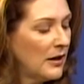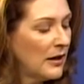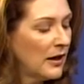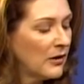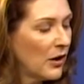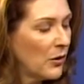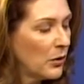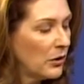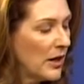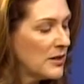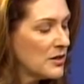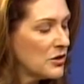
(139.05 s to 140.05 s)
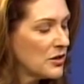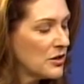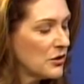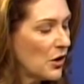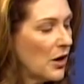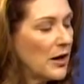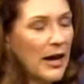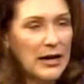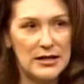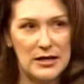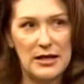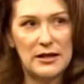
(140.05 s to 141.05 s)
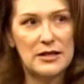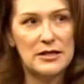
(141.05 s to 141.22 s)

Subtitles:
I thought, well, let's just start editing and